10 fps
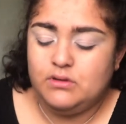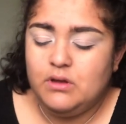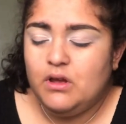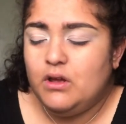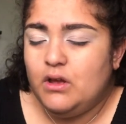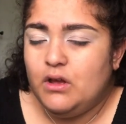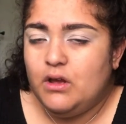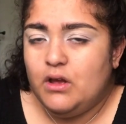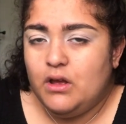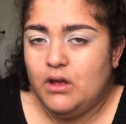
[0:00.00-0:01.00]

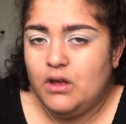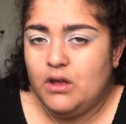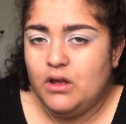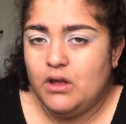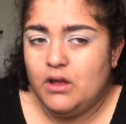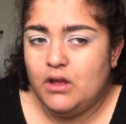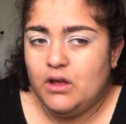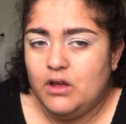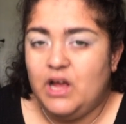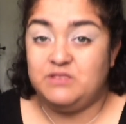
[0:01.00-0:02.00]
me.
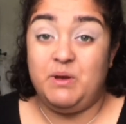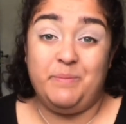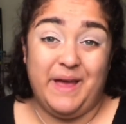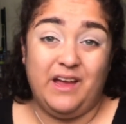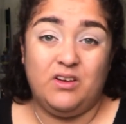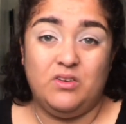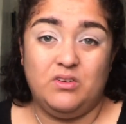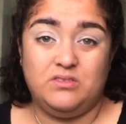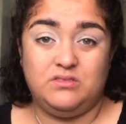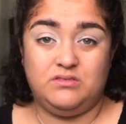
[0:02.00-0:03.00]
Guys, my back
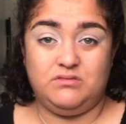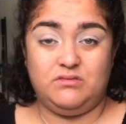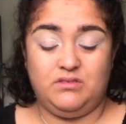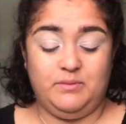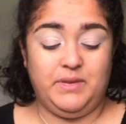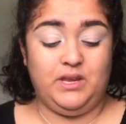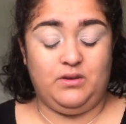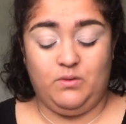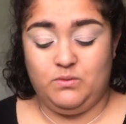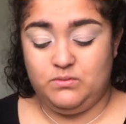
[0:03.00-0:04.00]
hurts. I'm
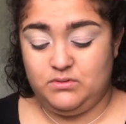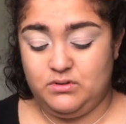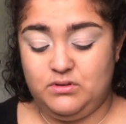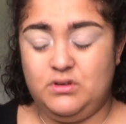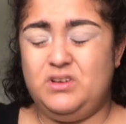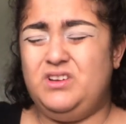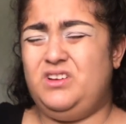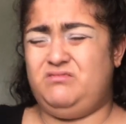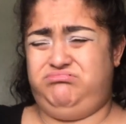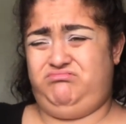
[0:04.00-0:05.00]
getting old.
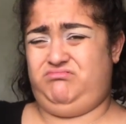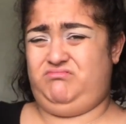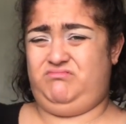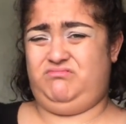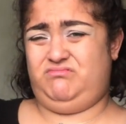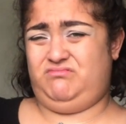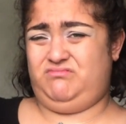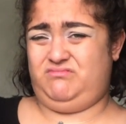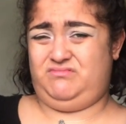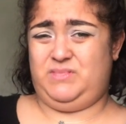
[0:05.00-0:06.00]
My
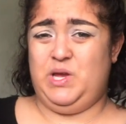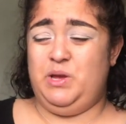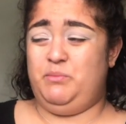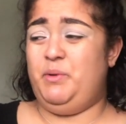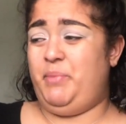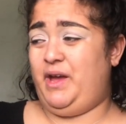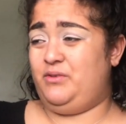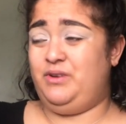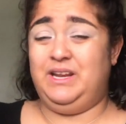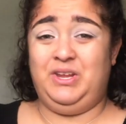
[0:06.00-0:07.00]

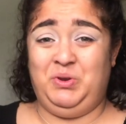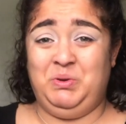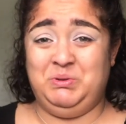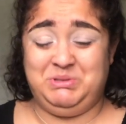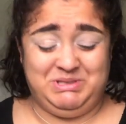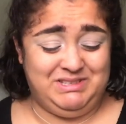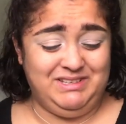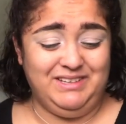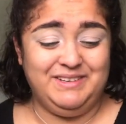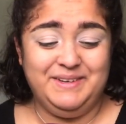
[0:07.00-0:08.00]
back really
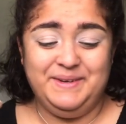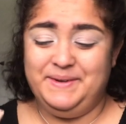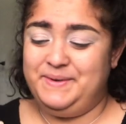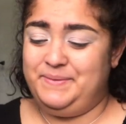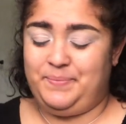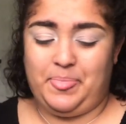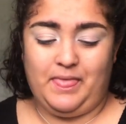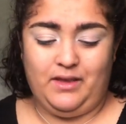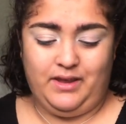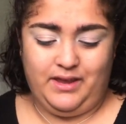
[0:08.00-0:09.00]
hurts.
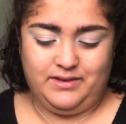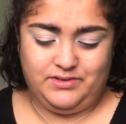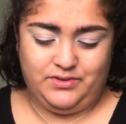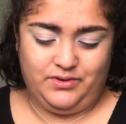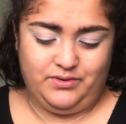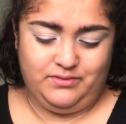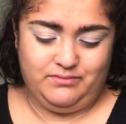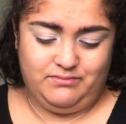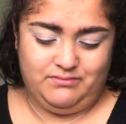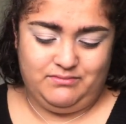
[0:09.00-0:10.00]
Okay, so
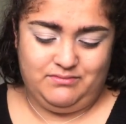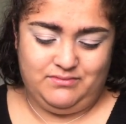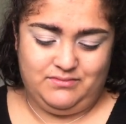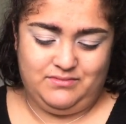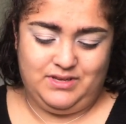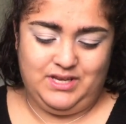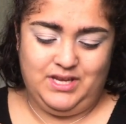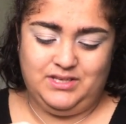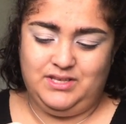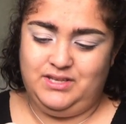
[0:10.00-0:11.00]
I
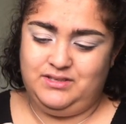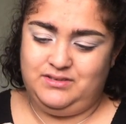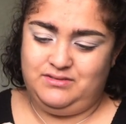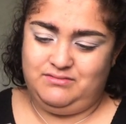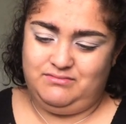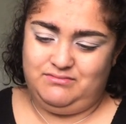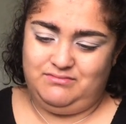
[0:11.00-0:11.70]
guess let's...